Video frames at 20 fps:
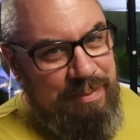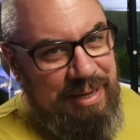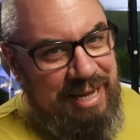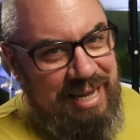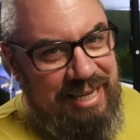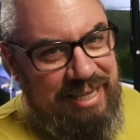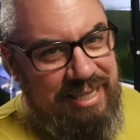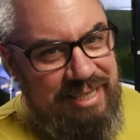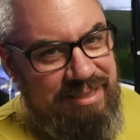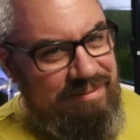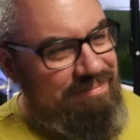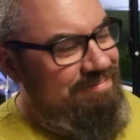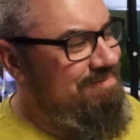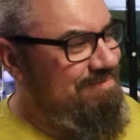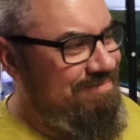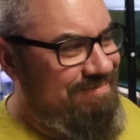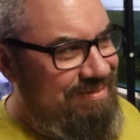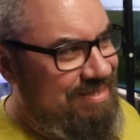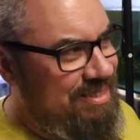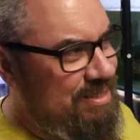the bag,
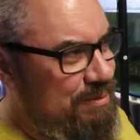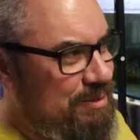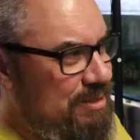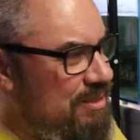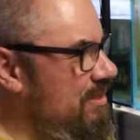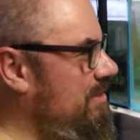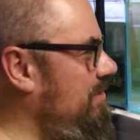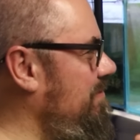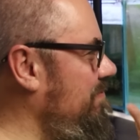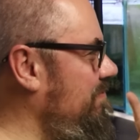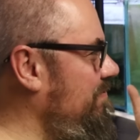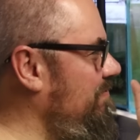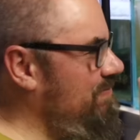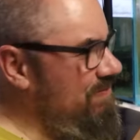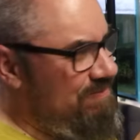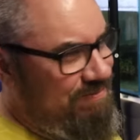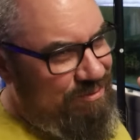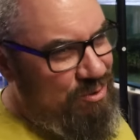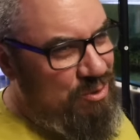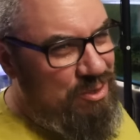there was
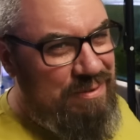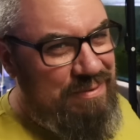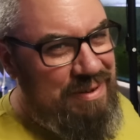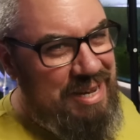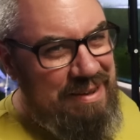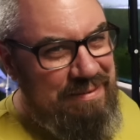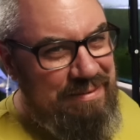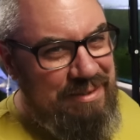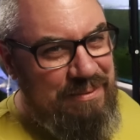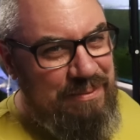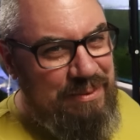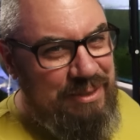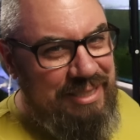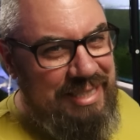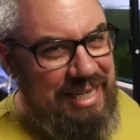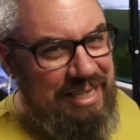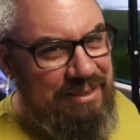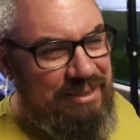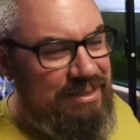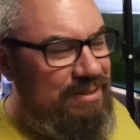four or five of them were
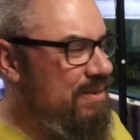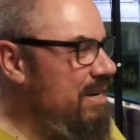dead on